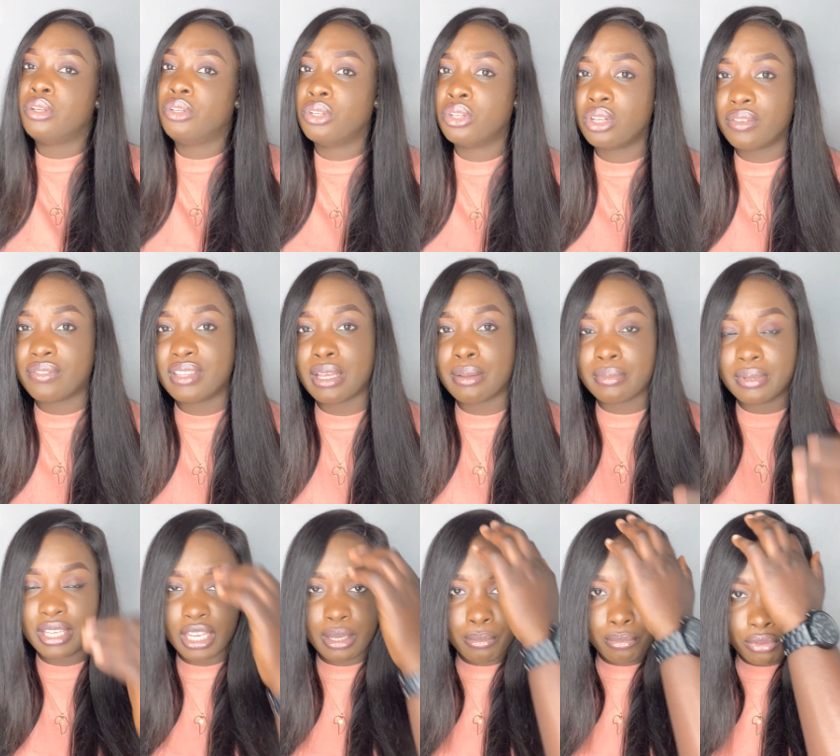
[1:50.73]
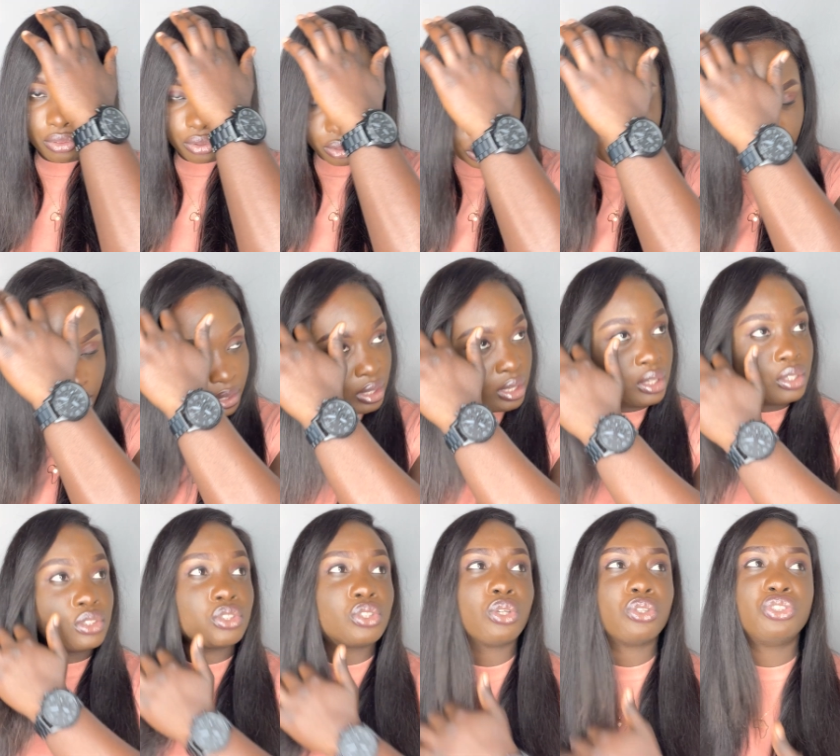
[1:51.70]
none of them came through.
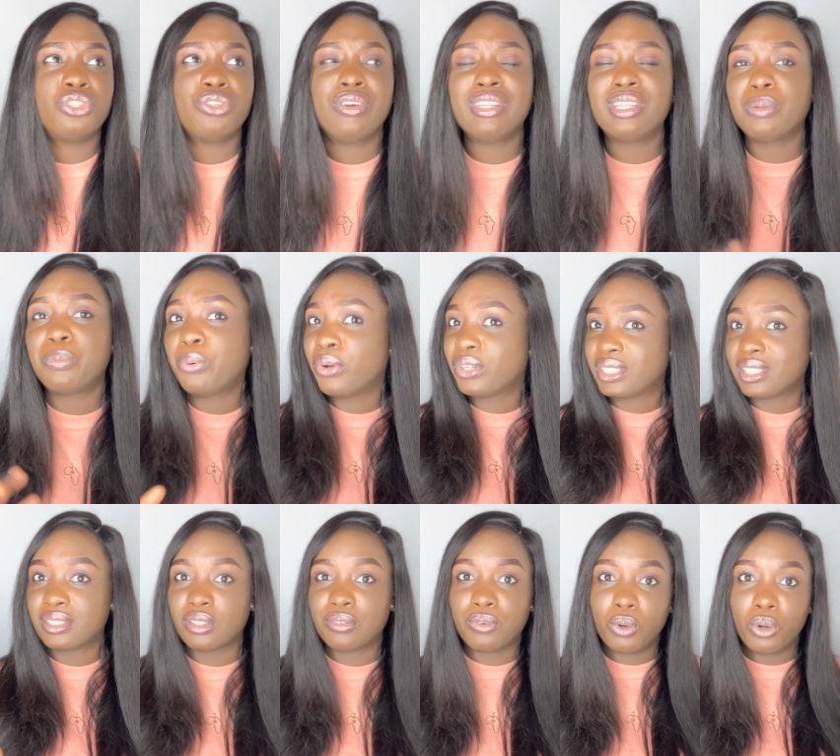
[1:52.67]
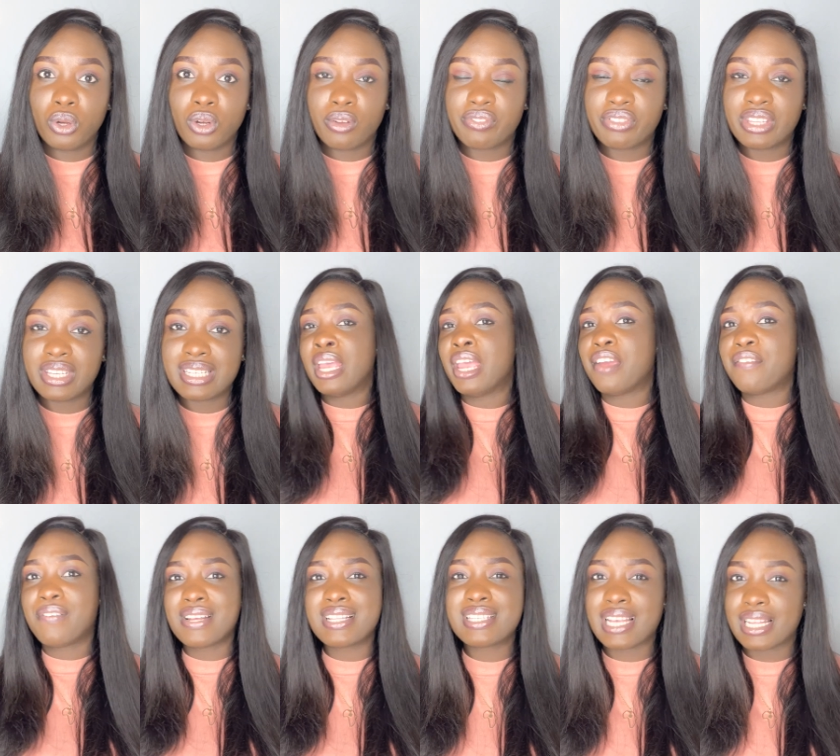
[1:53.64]
So during the process of all of this, a
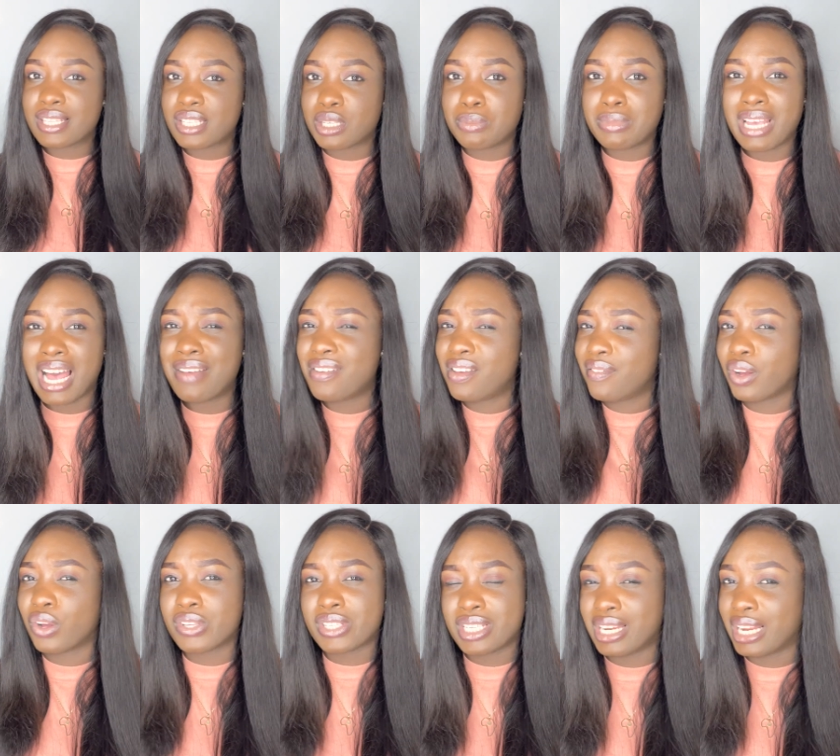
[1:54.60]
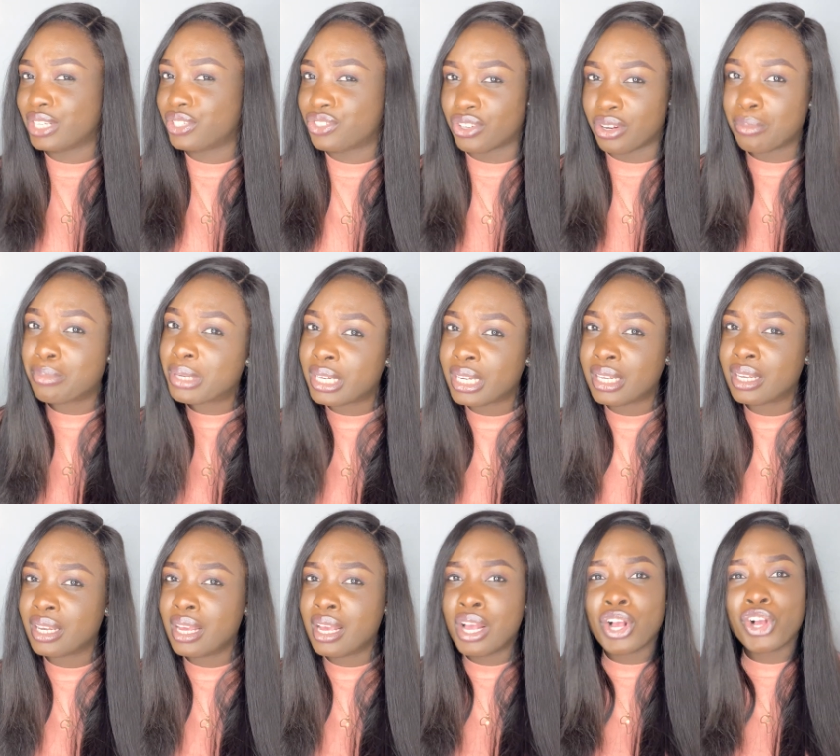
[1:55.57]
friend said to me, have you ever considered Germany?
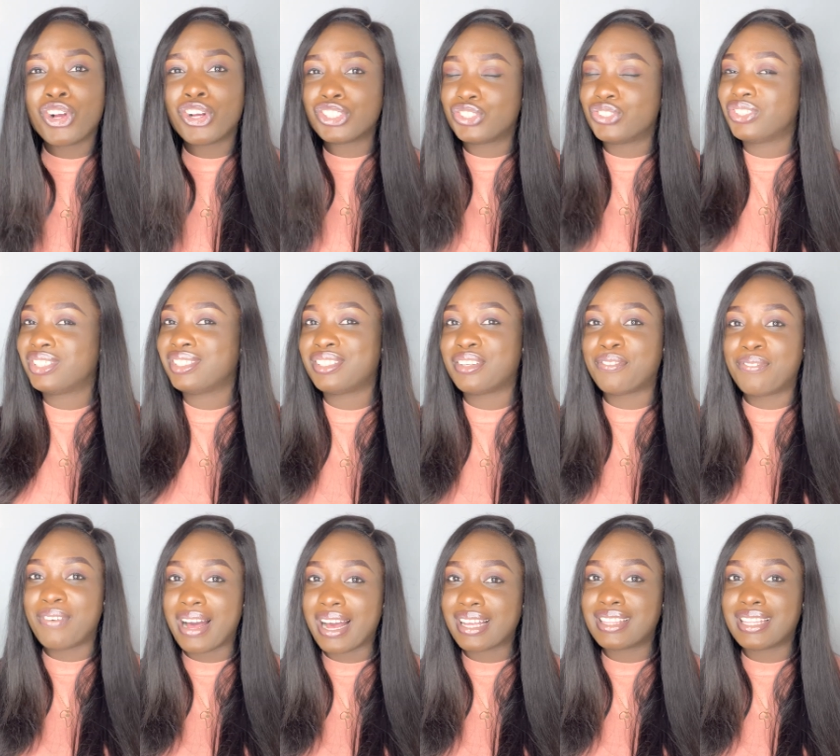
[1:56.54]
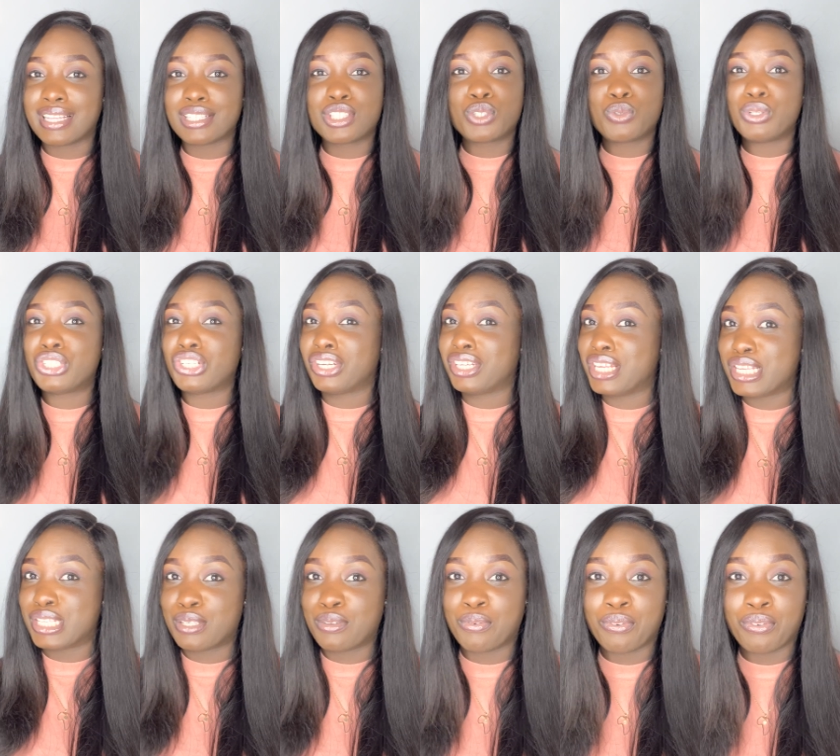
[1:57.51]
Considering the fact that tuition
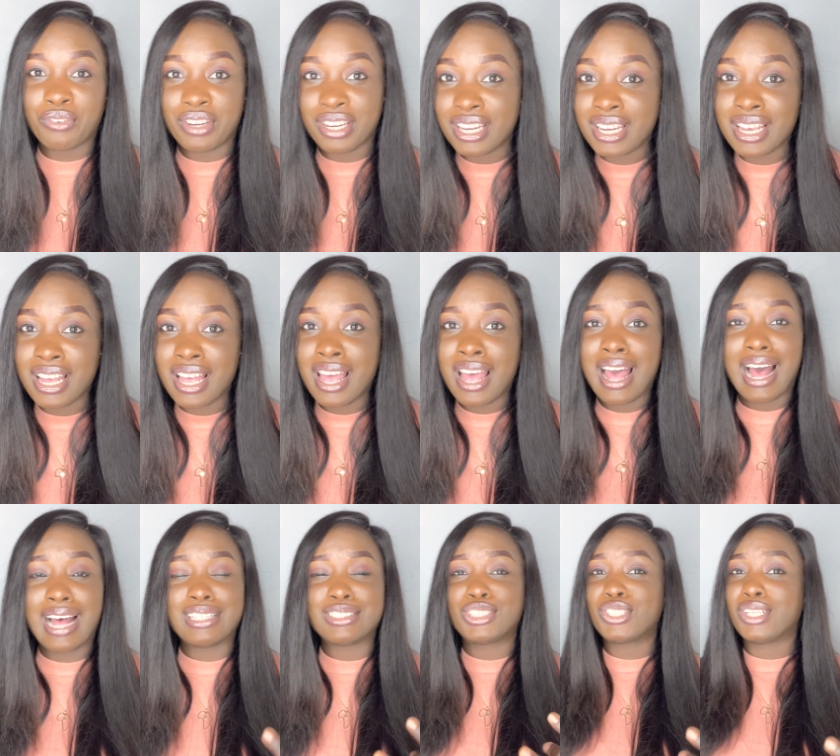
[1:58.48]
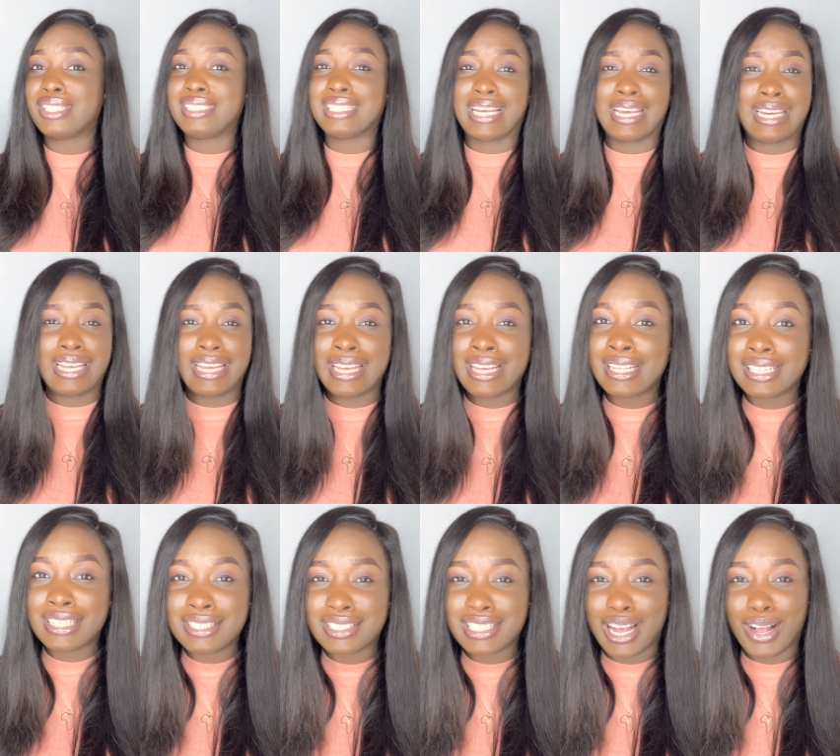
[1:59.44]
is free and studies are in
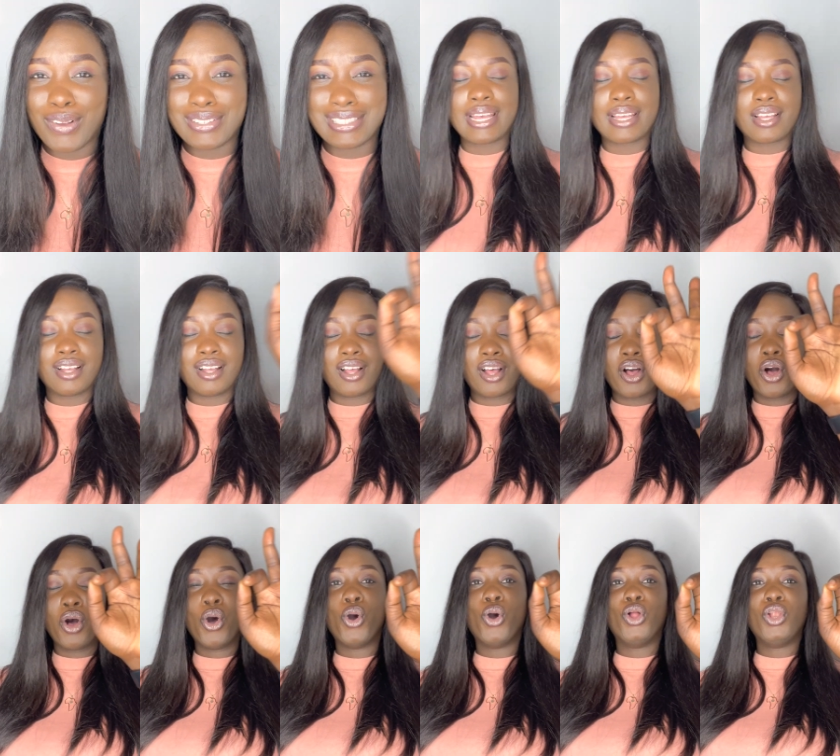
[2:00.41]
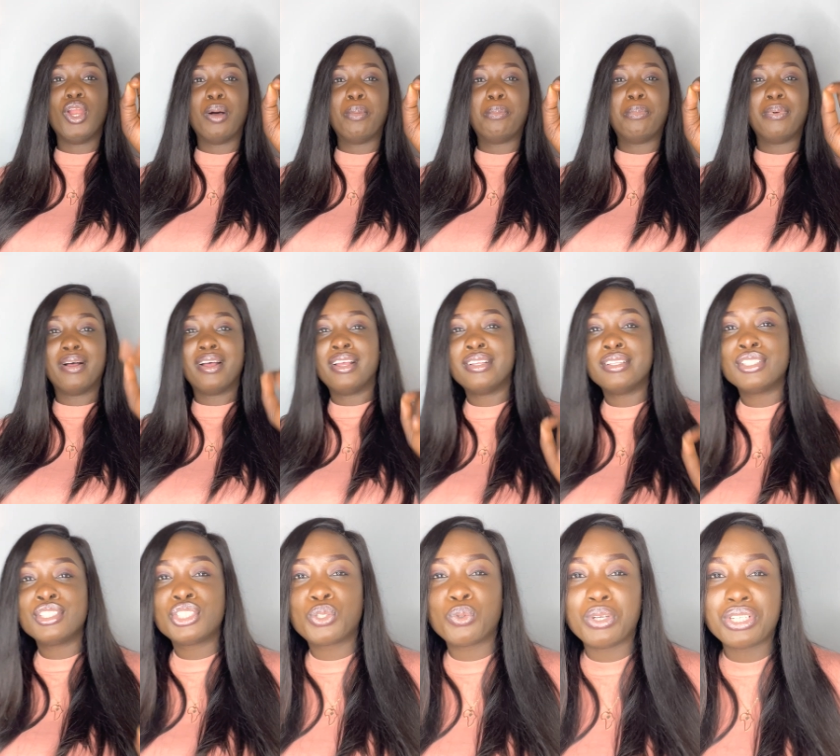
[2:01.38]
English, I was like, hold up,
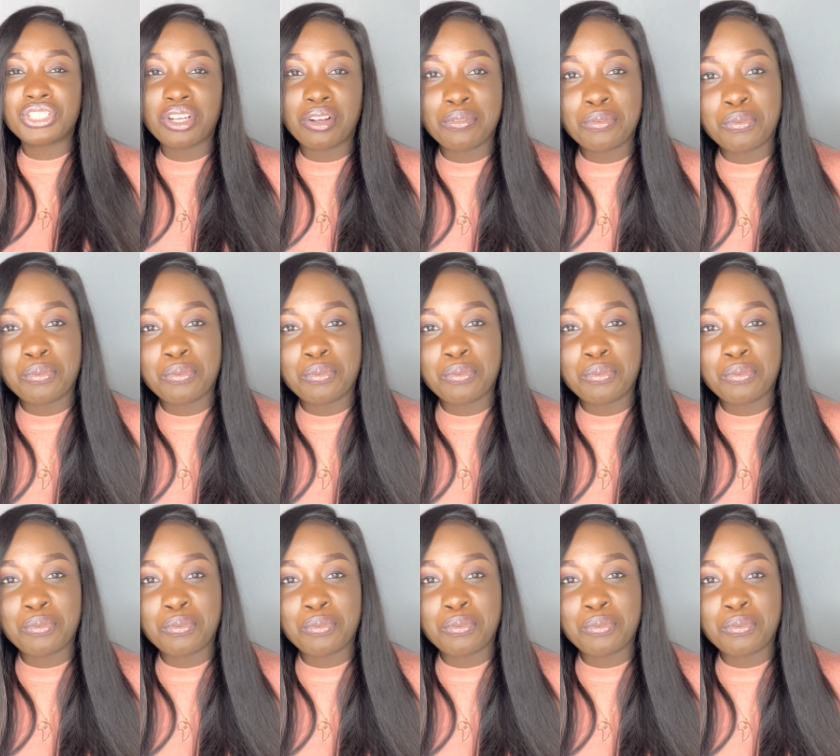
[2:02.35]
tuition